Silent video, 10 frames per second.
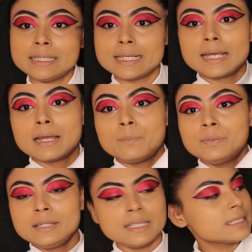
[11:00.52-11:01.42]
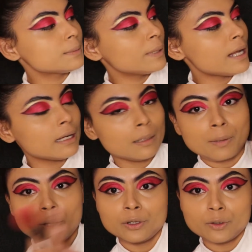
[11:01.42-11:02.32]
taking up this banana
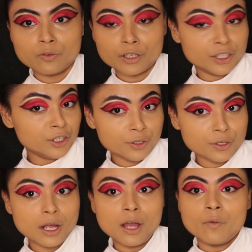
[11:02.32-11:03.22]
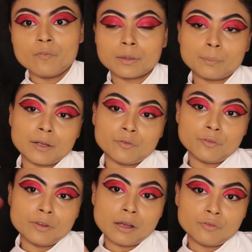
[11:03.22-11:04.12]
powder over here with my
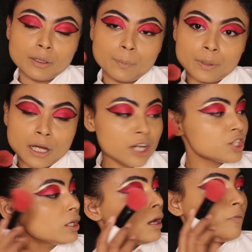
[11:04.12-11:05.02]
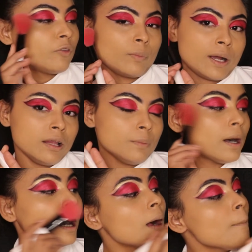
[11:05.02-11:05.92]
fluffy brush from
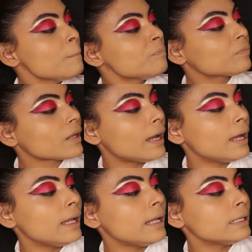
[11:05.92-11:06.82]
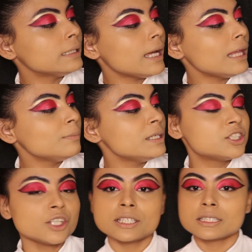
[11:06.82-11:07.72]
Calabar, and I'll be
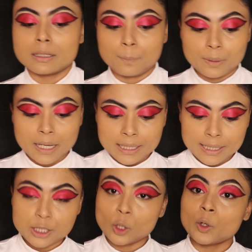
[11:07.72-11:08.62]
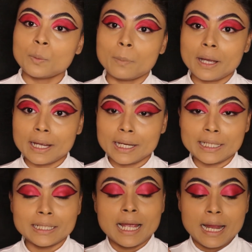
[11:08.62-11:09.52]
just applying it on
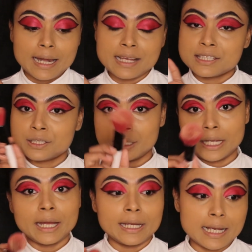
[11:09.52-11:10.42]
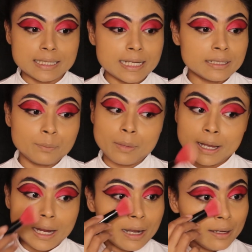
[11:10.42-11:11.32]
my necessary areas, that are
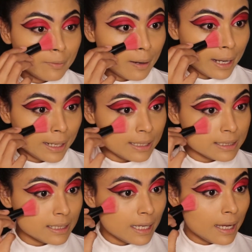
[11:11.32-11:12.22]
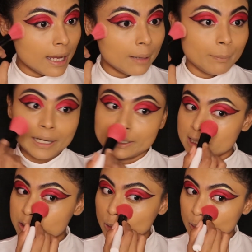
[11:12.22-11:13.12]
my under eyes, my
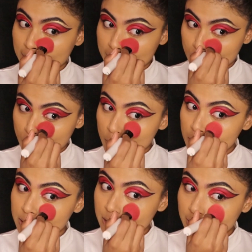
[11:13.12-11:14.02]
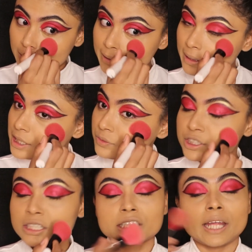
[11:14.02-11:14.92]
T-zone, and all the areas
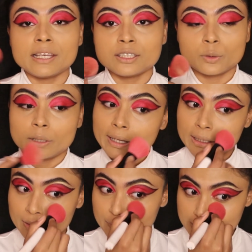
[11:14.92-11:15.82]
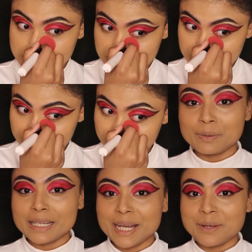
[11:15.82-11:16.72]
which tends to get creasy.
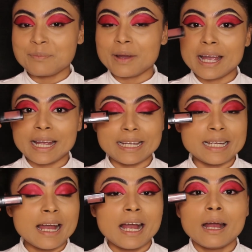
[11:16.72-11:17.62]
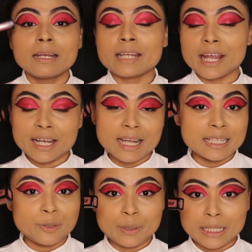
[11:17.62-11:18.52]
Applying my Nykaa
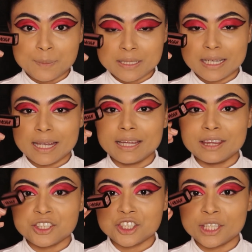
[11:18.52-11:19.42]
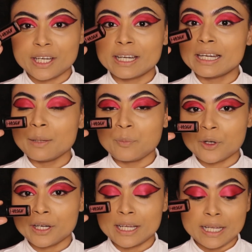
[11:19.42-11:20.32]
liquid lipstick in the shade Le
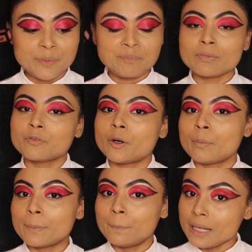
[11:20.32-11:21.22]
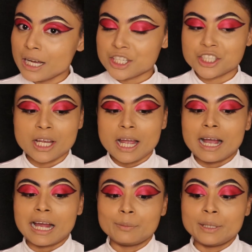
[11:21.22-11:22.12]
Pondy. For my blush,
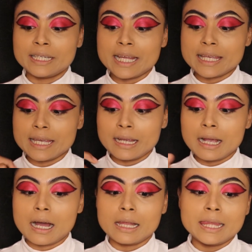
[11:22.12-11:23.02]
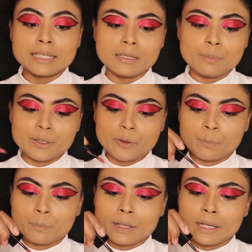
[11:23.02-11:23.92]
I'll be taking a little bit
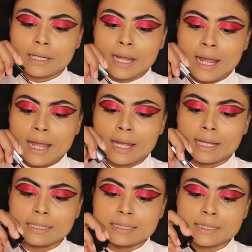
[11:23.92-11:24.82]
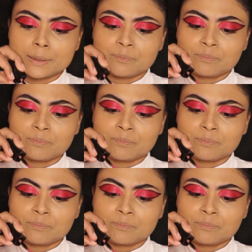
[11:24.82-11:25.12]
on my hands,